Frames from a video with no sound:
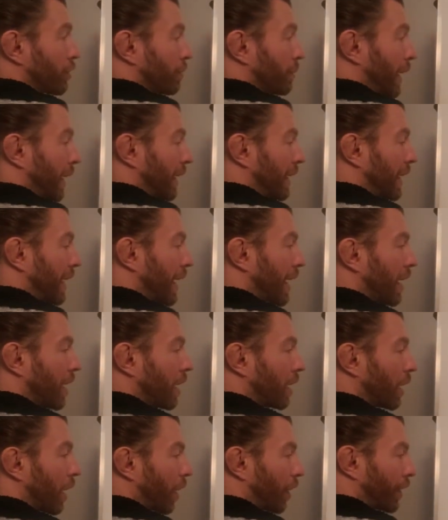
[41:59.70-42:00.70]

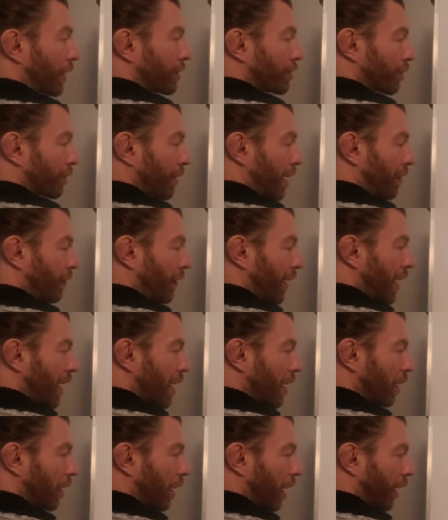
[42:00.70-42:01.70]
Michael, Archangel
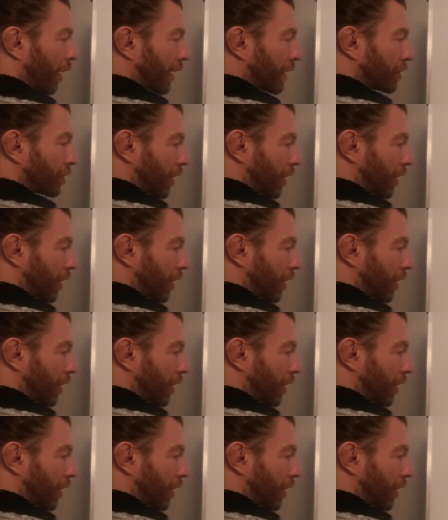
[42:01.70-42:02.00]
Raphael, Archangel